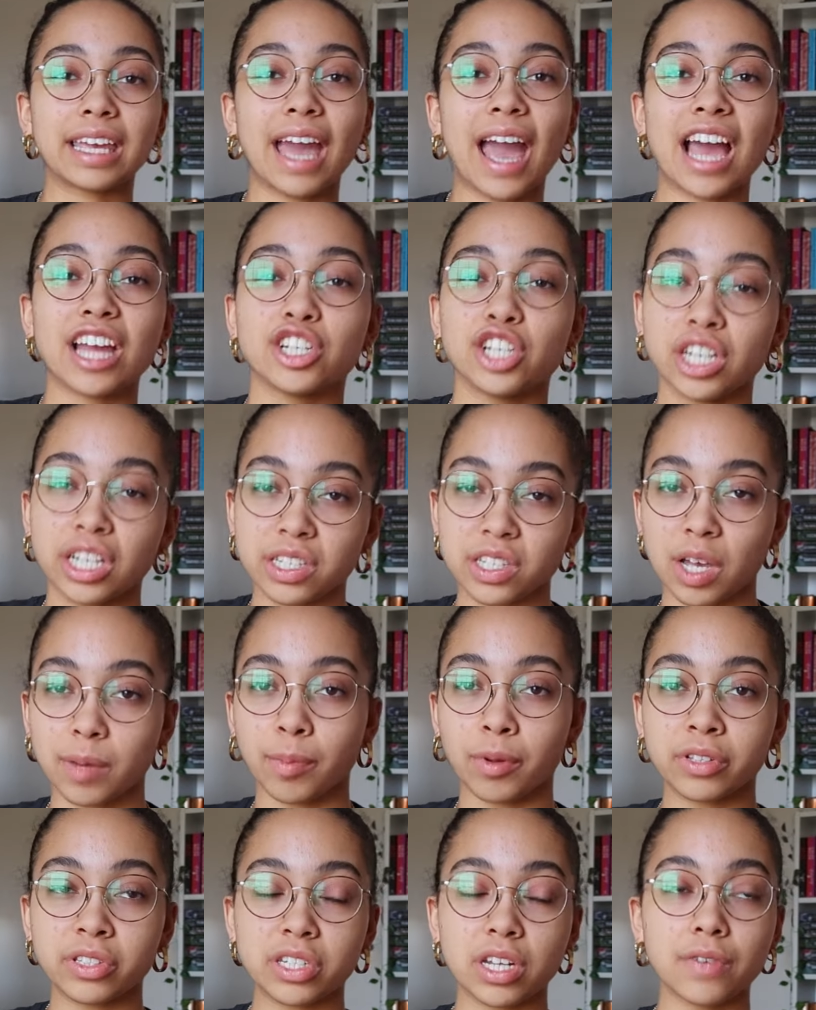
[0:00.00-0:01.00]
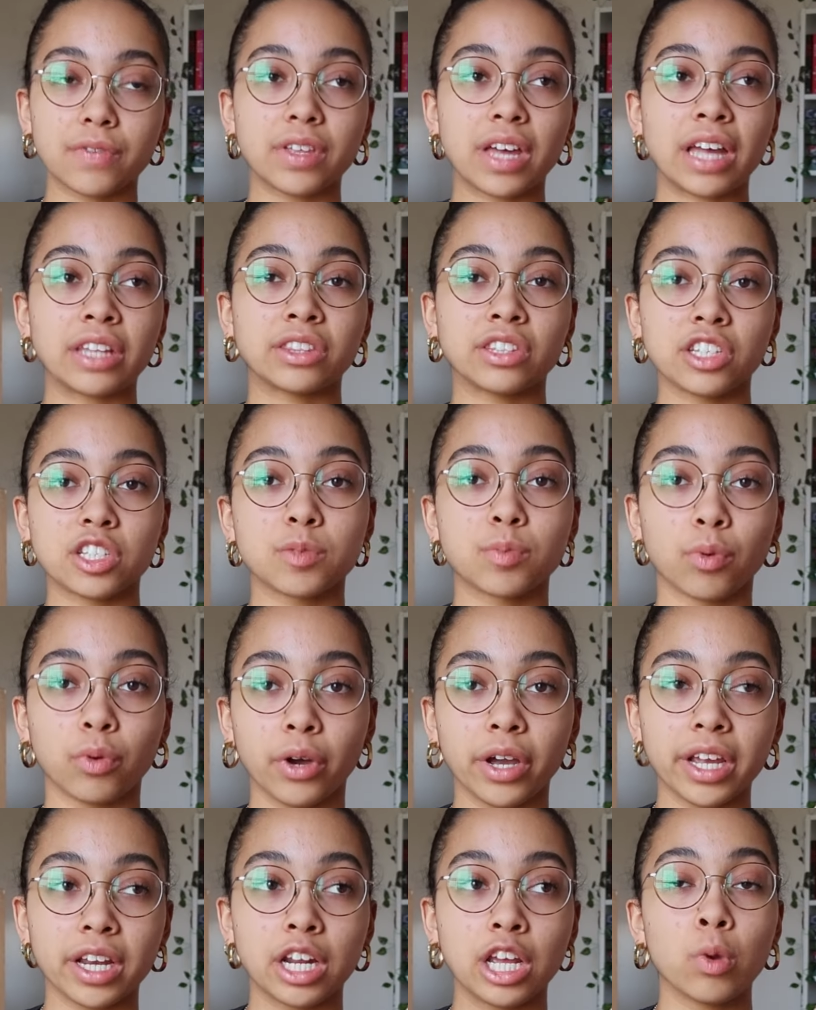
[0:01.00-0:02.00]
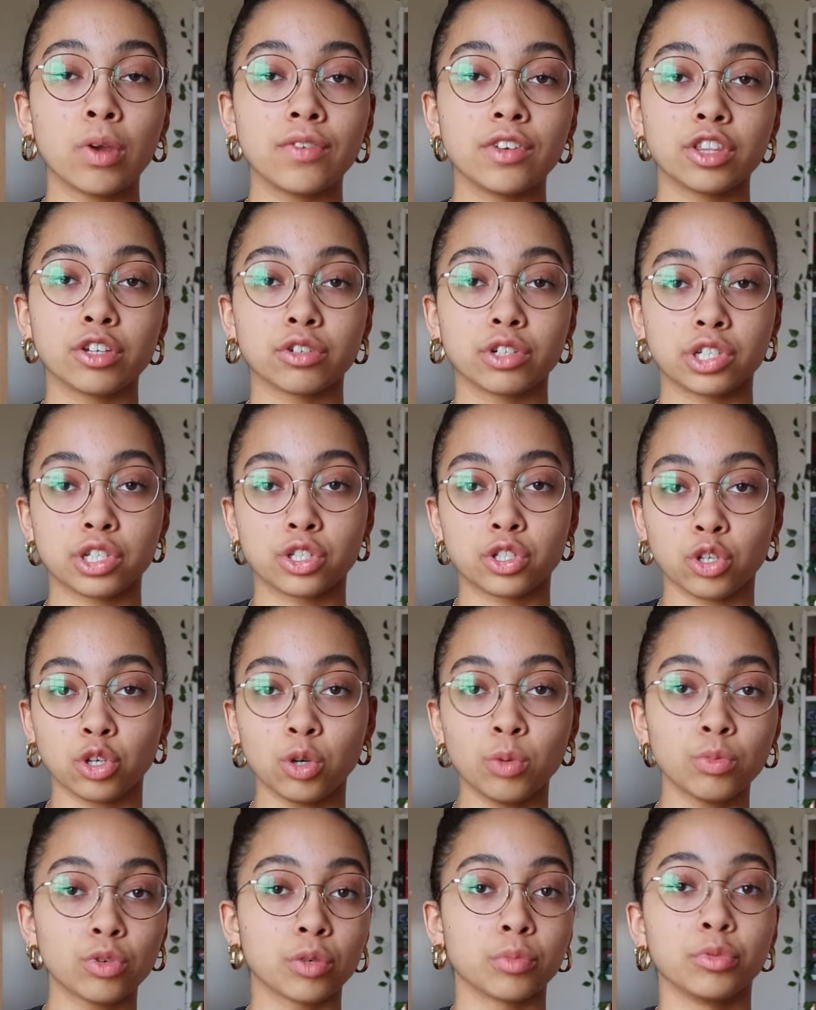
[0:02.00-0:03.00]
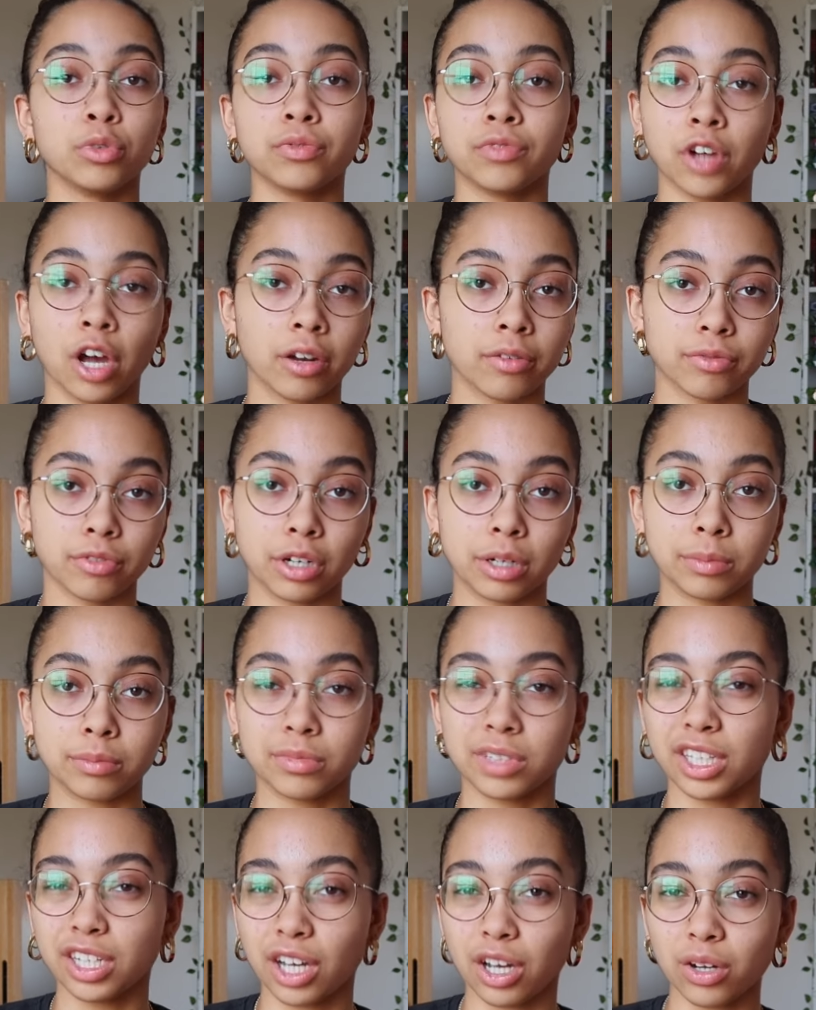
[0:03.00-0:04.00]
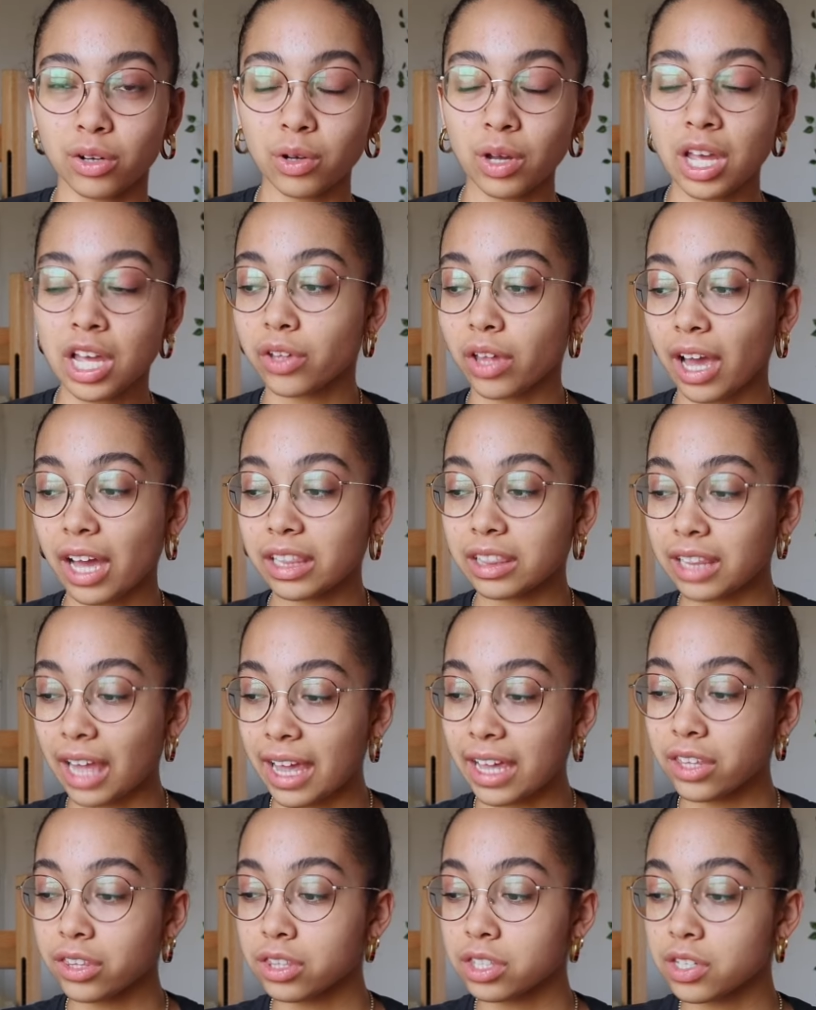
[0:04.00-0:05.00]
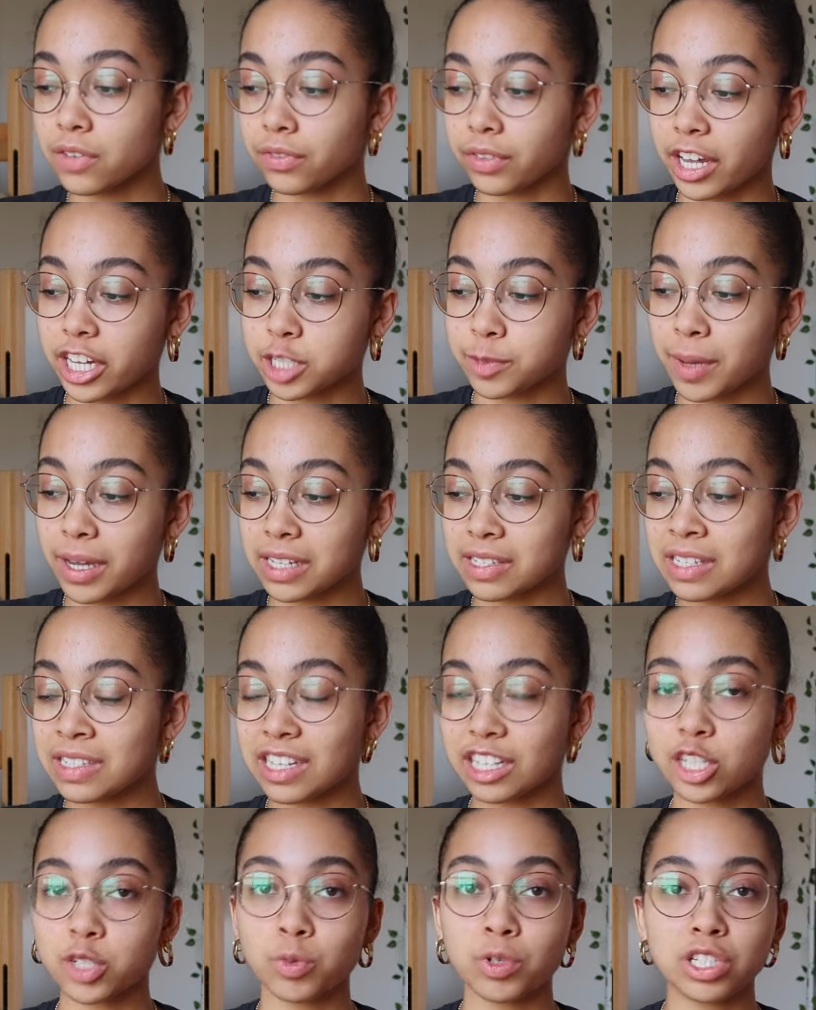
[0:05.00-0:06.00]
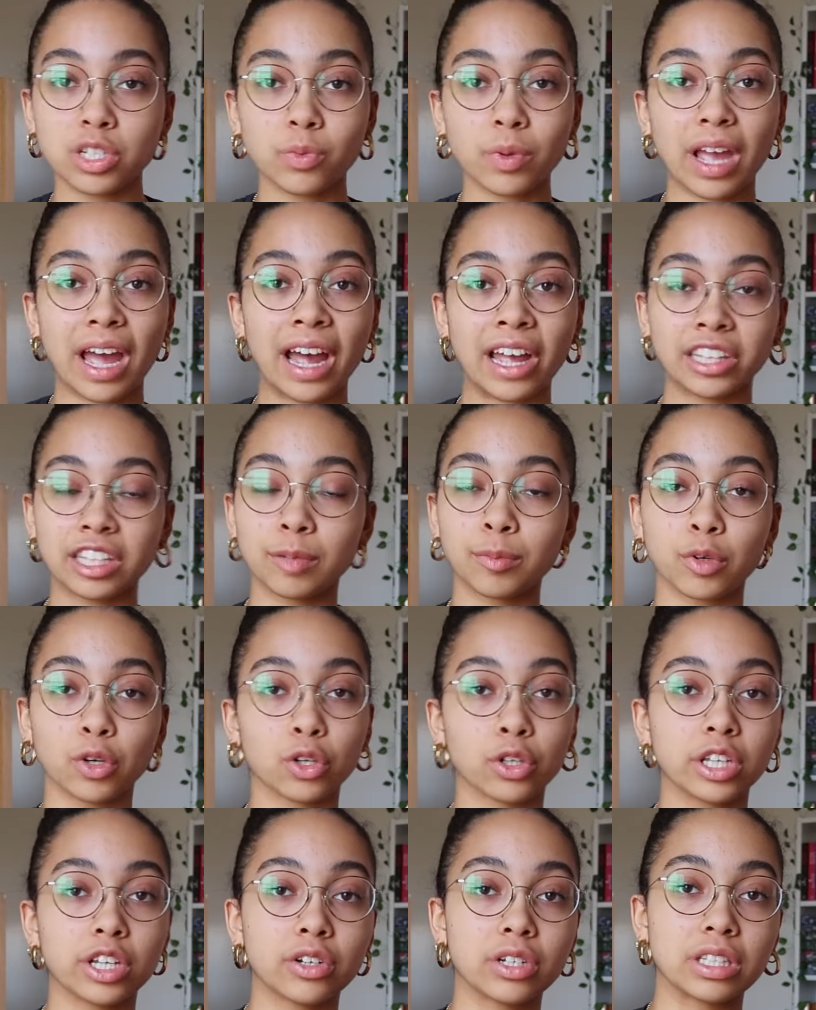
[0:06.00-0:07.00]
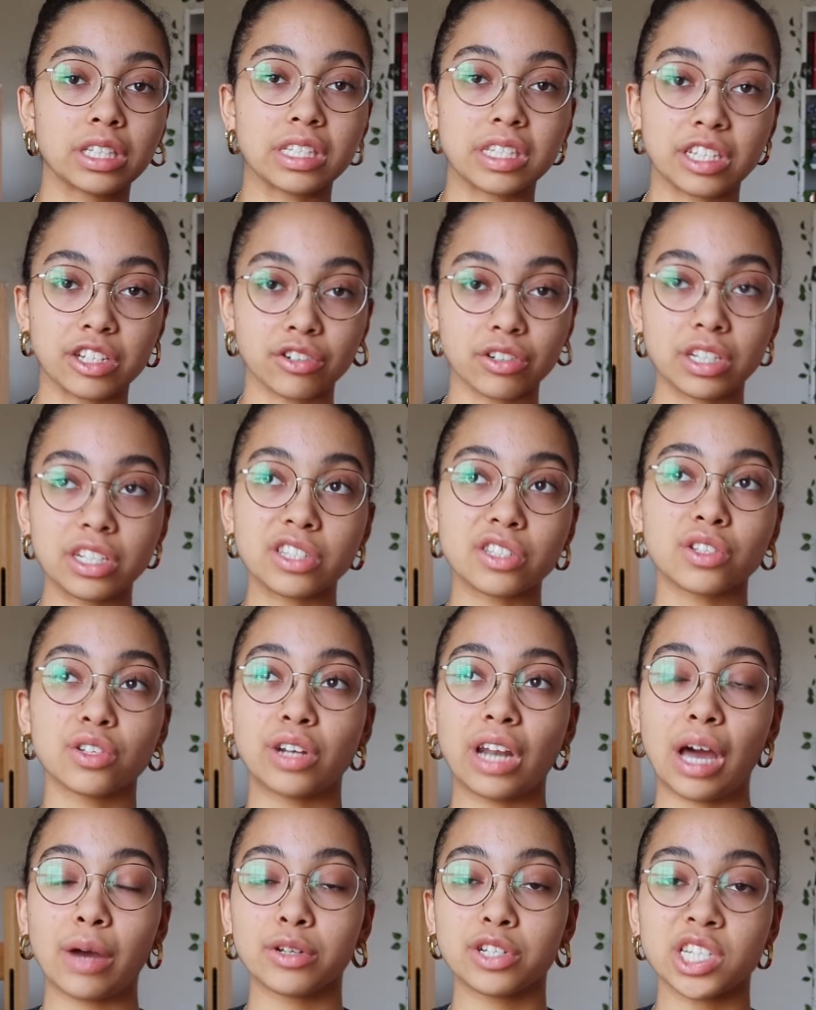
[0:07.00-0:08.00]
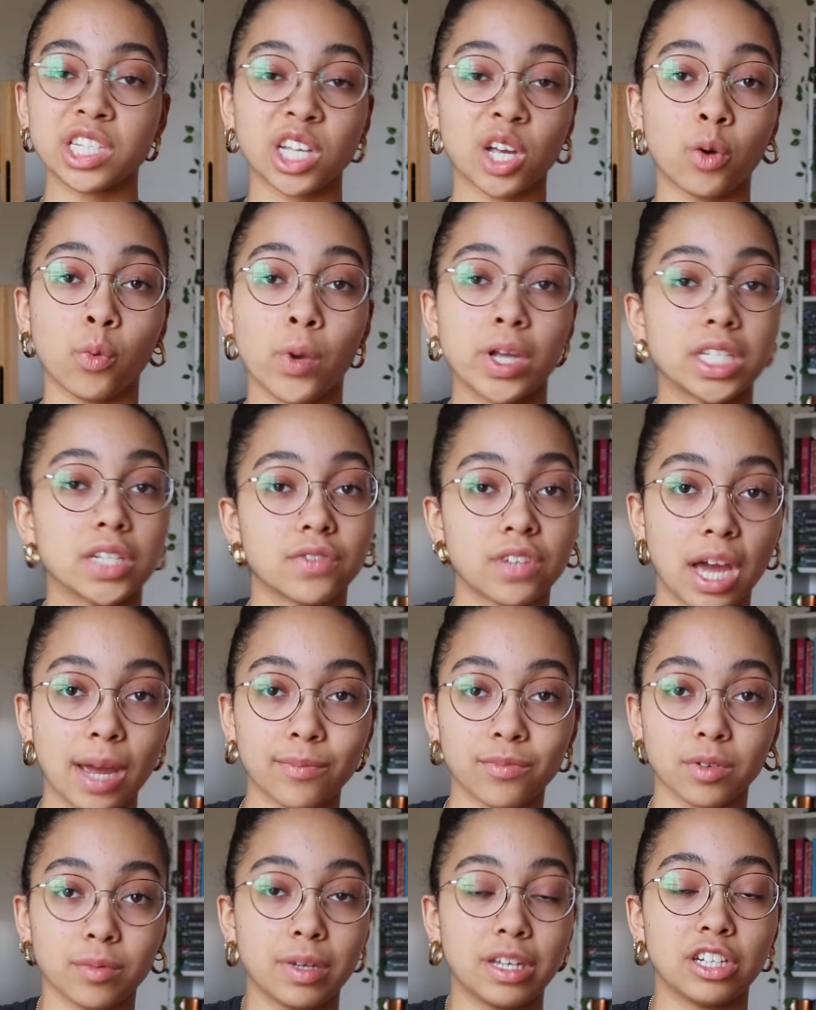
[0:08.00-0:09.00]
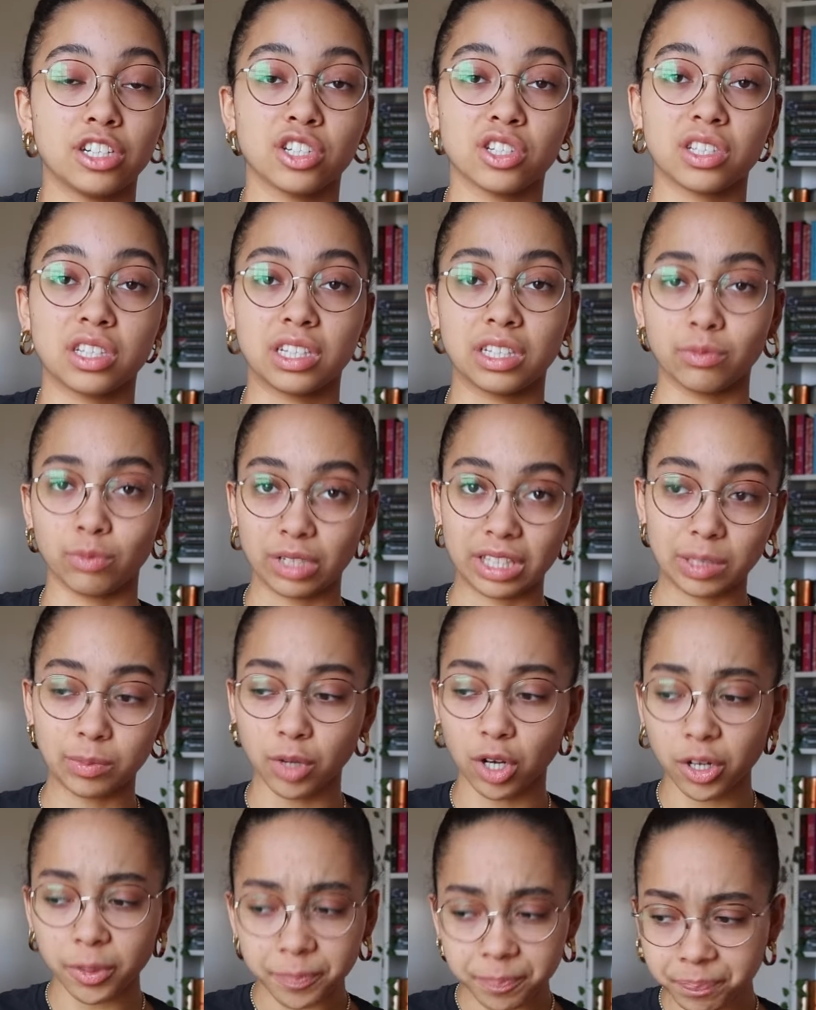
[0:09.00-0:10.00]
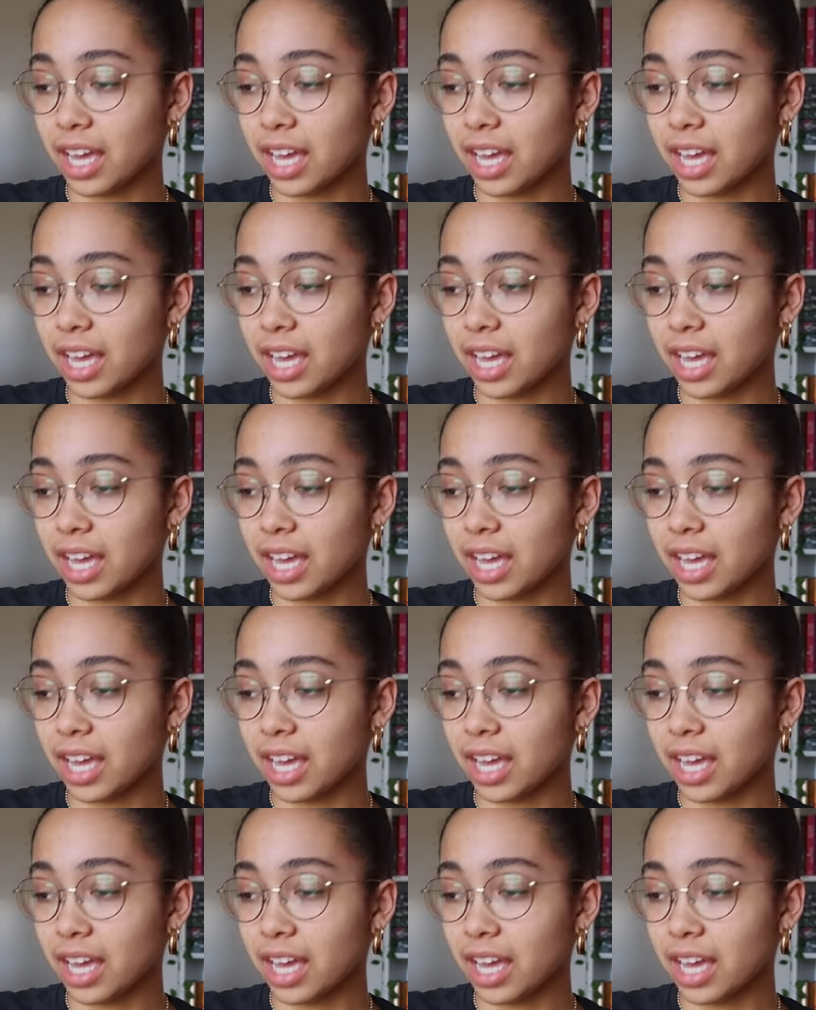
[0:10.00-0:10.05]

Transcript: catching us up on stuff that at this point we've either assumed or moved on from, you know? So like I like the flashback scenes, I just wish that we had them earlier in the series, so now it's just like a waste of time for me to just read them all.